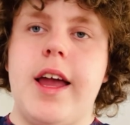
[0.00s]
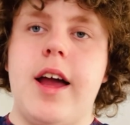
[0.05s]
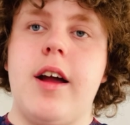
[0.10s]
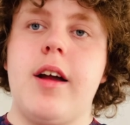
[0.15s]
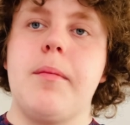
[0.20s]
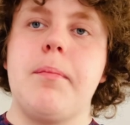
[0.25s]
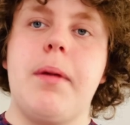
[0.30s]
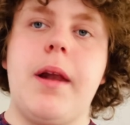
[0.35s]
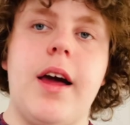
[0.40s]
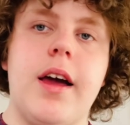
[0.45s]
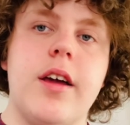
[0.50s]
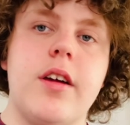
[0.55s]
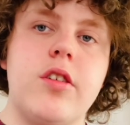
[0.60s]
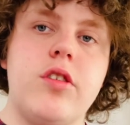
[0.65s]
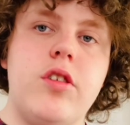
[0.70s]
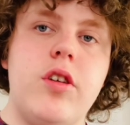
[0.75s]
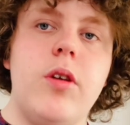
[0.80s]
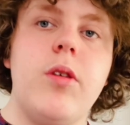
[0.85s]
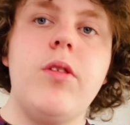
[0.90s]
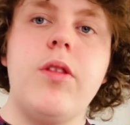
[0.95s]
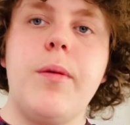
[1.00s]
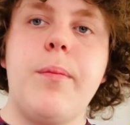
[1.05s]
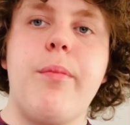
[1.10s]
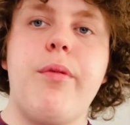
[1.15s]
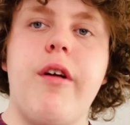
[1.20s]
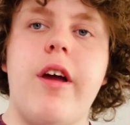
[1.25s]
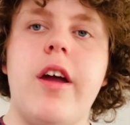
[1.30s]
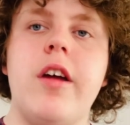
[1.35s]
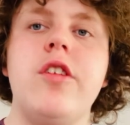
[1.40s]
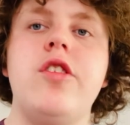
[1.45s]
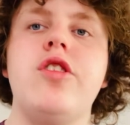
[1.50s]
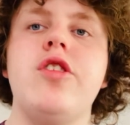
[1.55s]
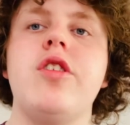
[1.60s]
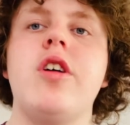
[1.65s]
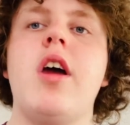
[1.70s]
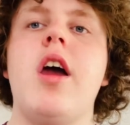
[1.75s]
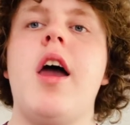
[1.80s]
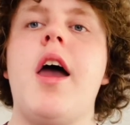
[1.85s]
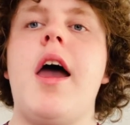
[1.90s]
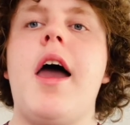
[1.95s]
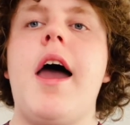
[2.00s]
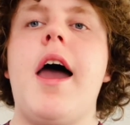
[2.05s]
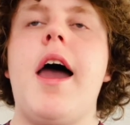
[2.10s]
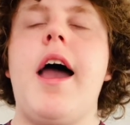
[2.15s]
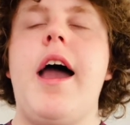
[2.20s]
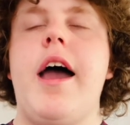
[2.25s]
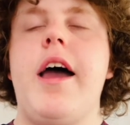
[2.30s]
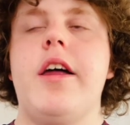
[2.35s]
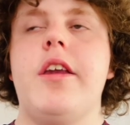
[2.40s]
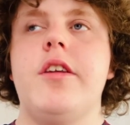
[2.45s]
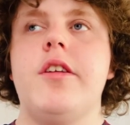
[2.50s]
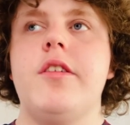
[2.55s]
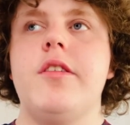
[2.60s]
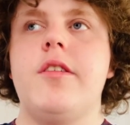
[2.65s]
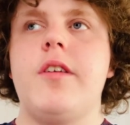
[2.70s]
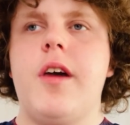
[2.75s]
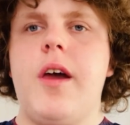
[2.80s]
gangplank to the bridge and